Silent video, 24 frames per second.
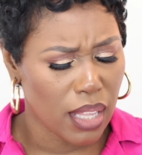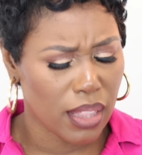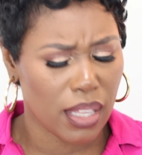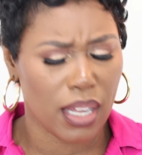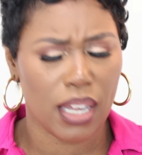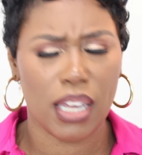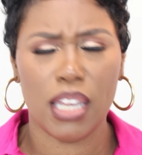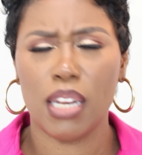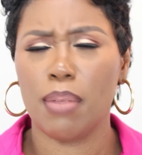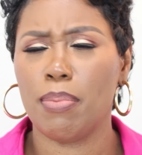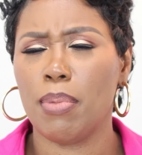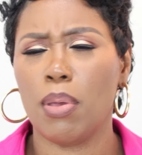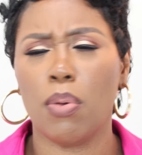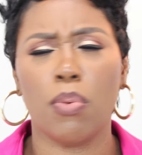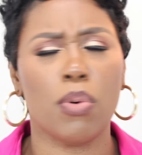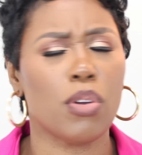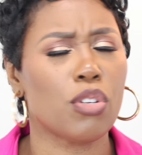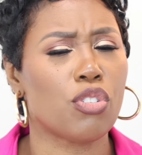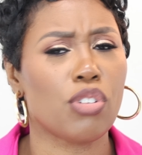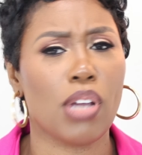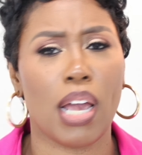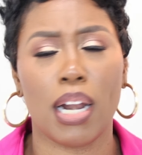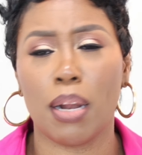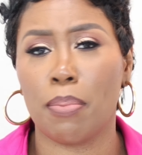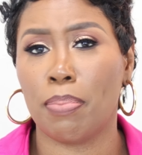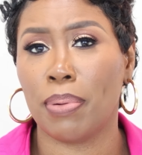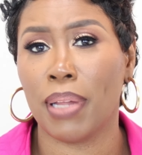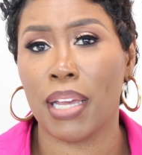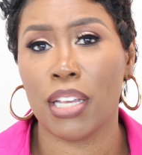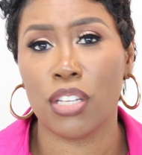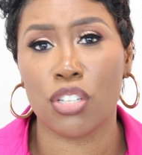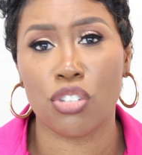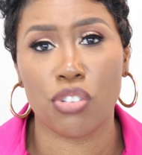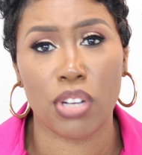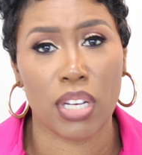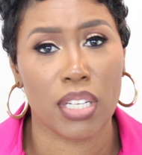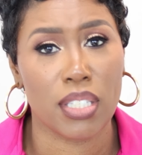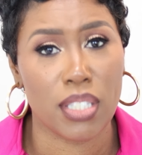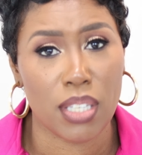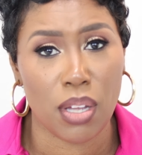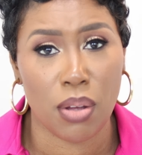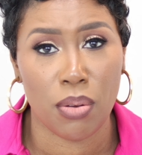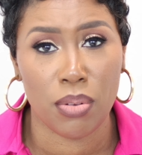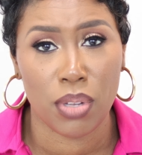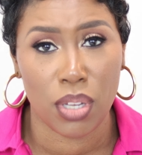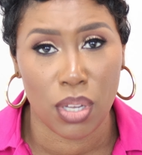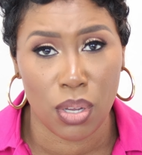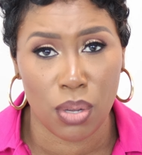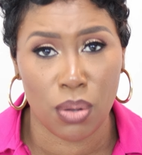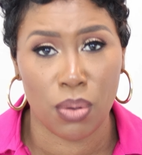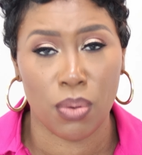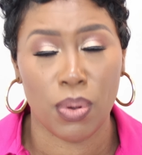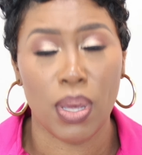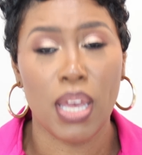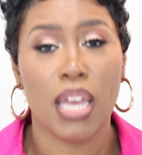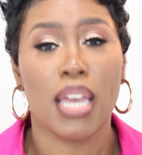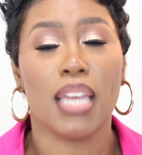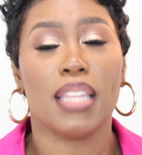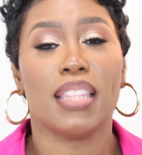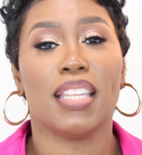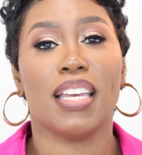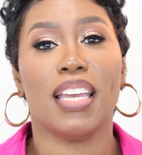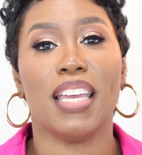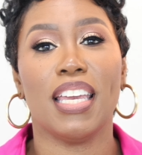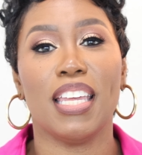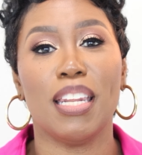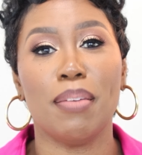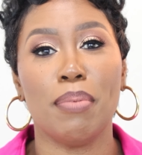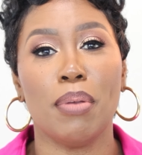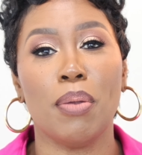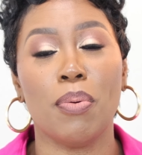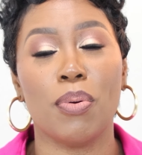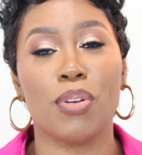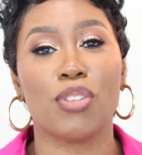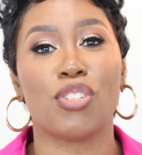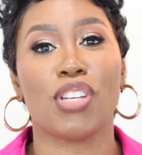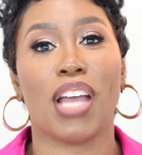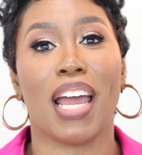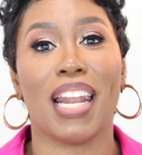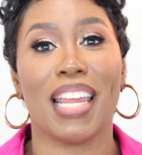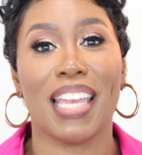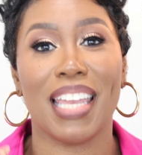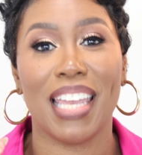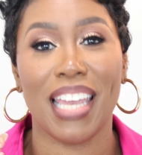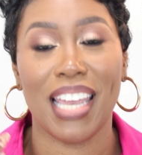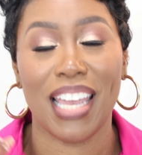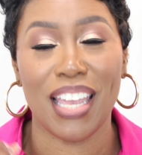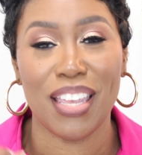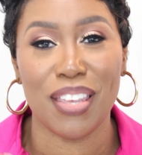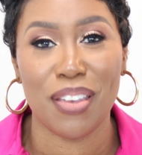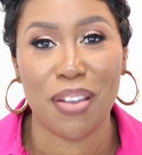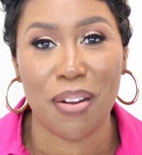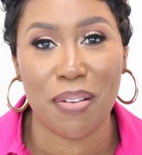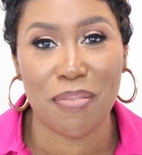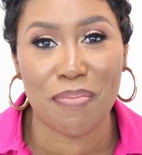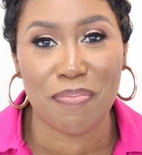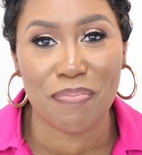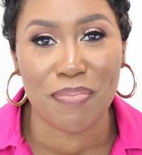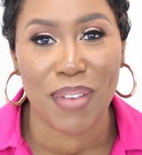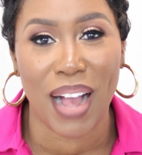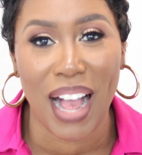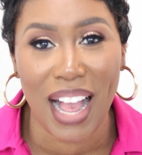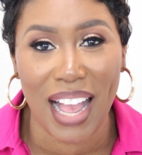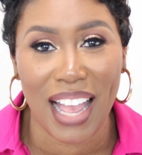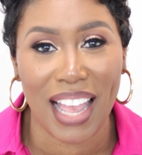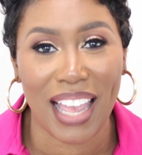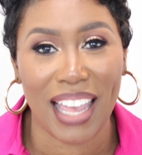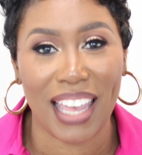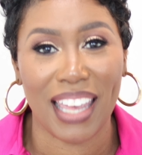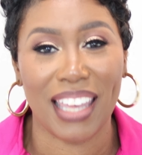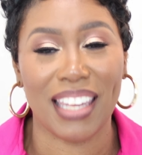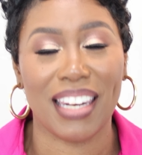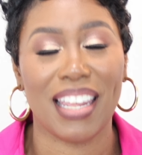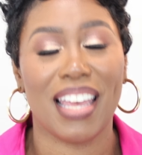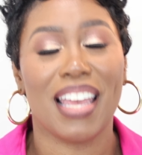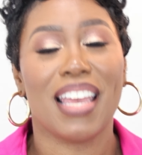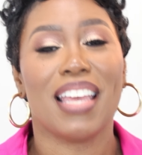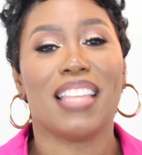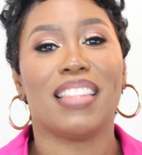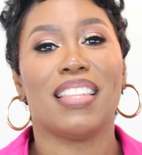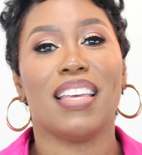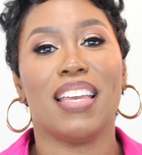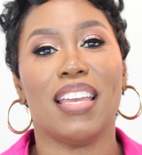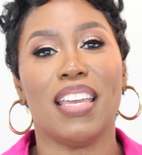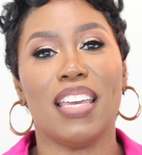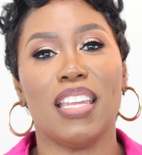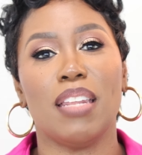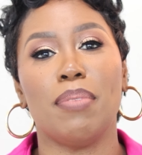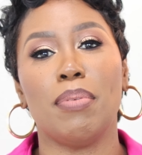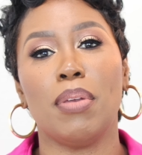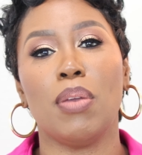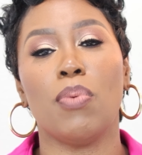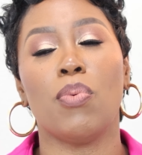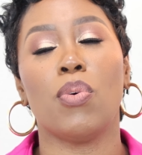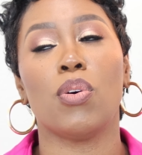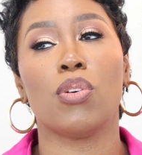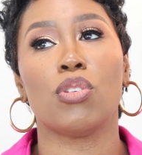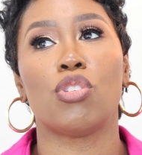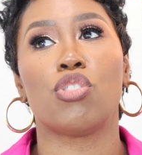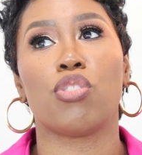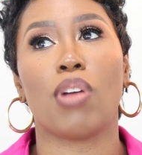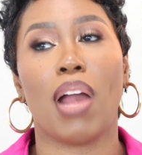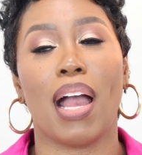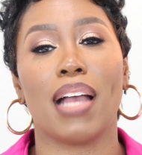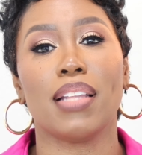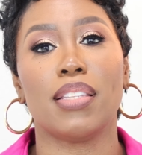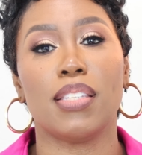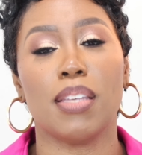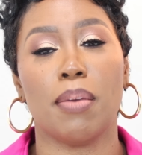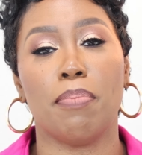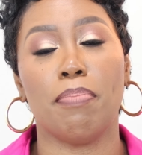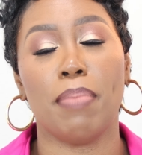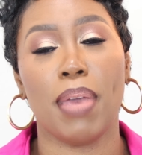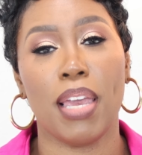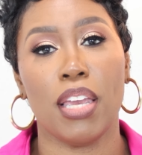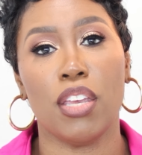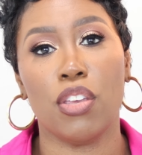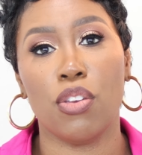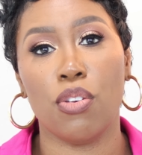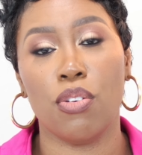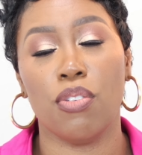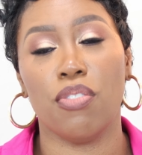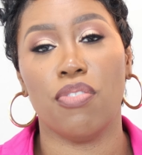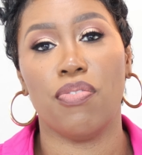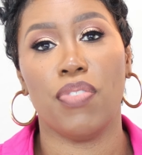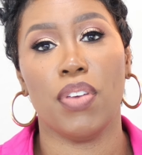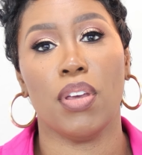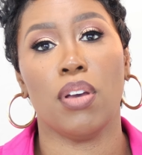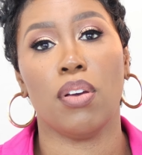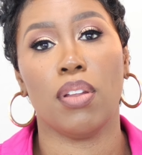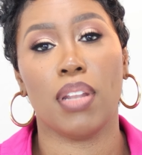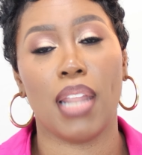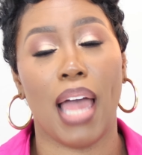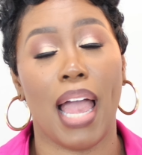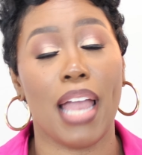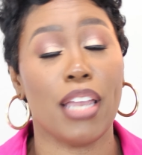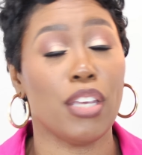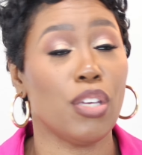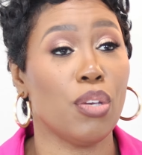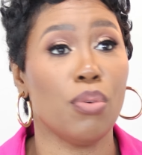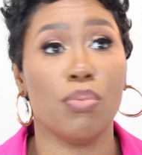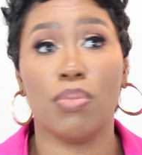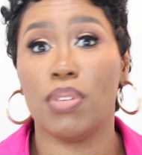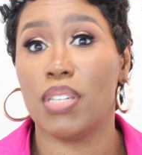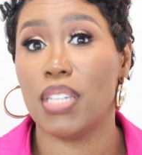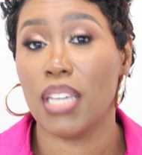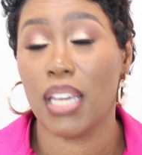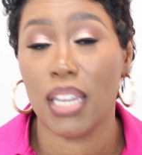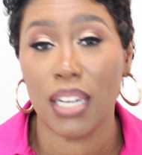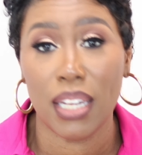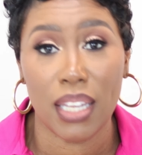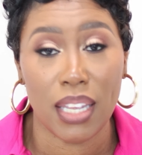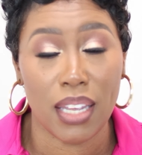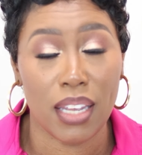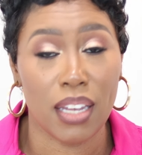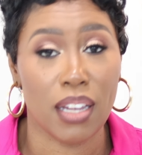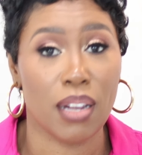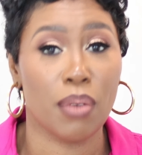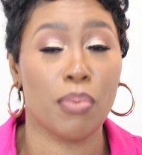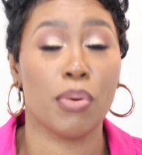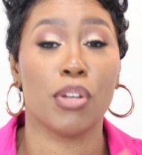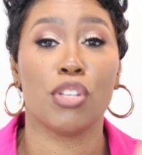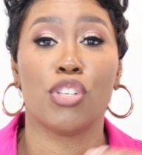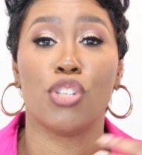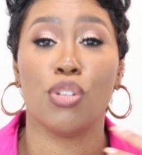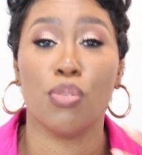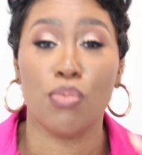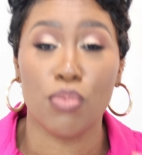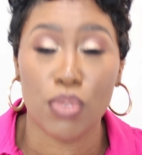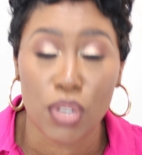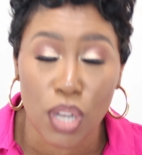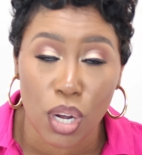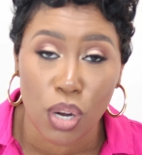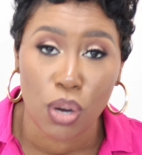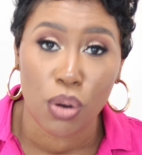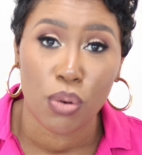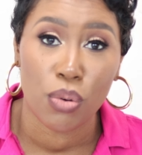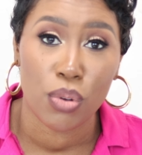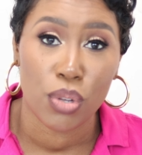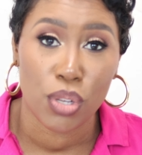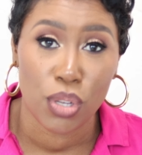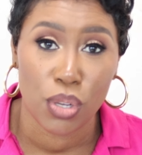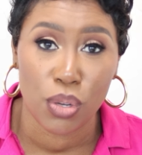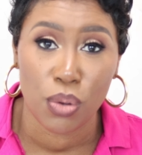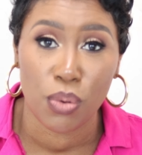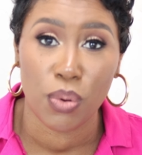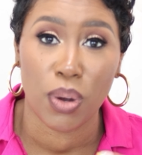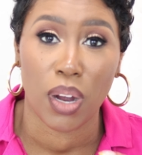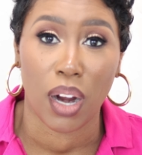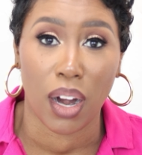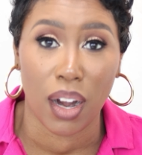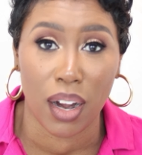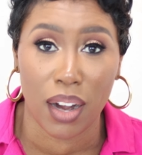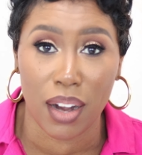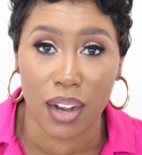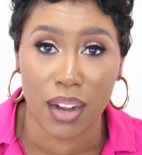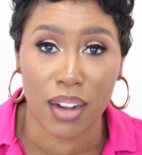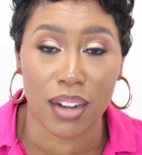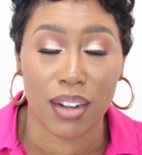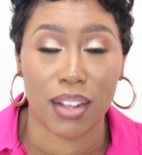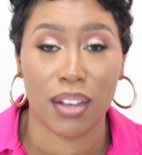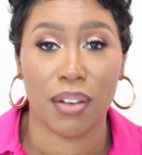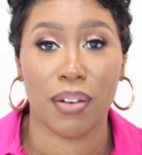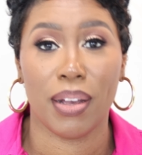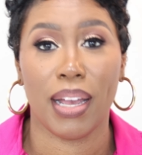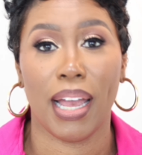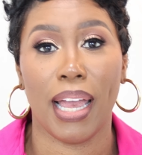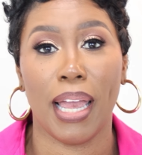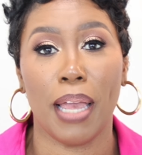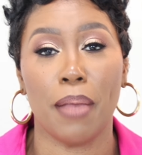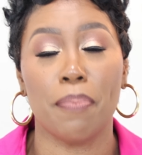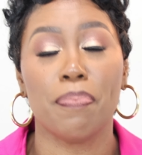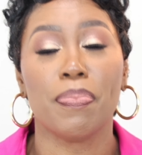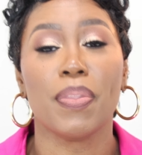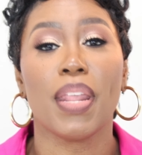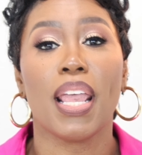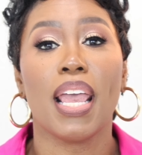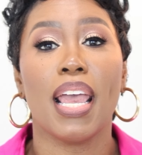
The enemy will try to play tricks on you. The enemy will try to get in your mind. The enemy will try to make you feel like you didn't hear what you know you heard, okay?